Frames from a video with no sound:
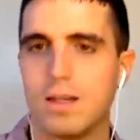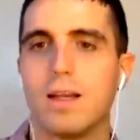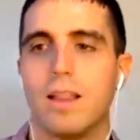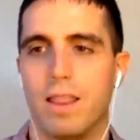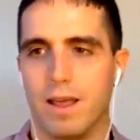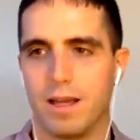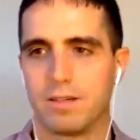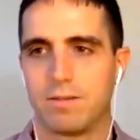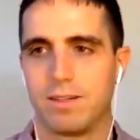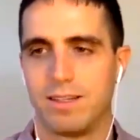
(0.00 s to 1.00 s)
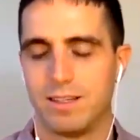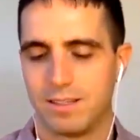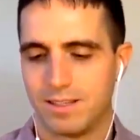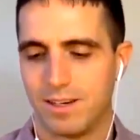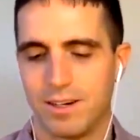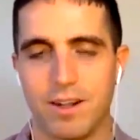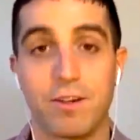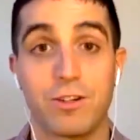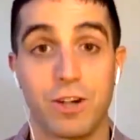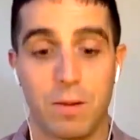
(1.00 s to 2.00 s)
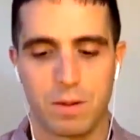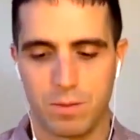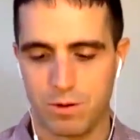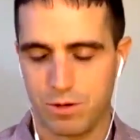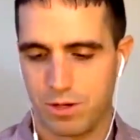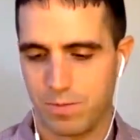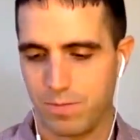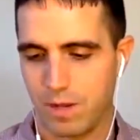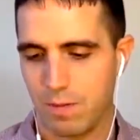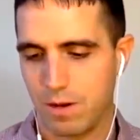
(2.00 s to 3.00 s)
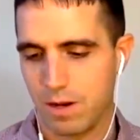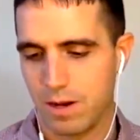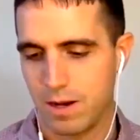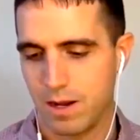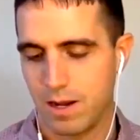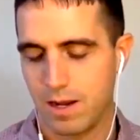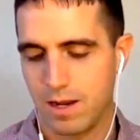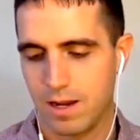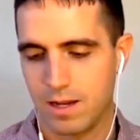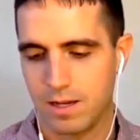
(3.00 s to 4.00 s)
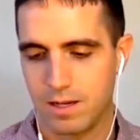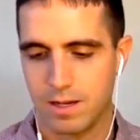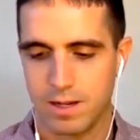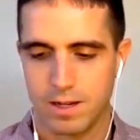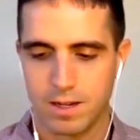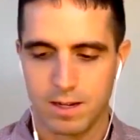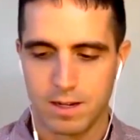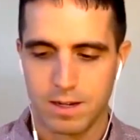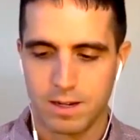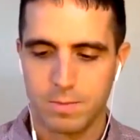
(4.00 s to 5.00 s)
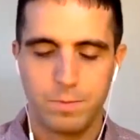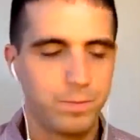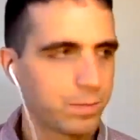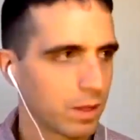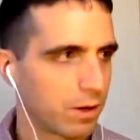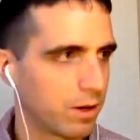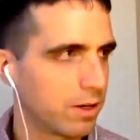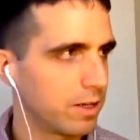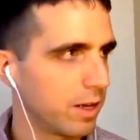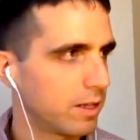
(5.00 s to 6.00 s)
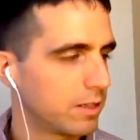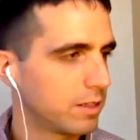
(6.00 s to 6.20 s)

That's released. Good. Another trapped emotion. Debbie, yeah. A, yes. Odd, yes.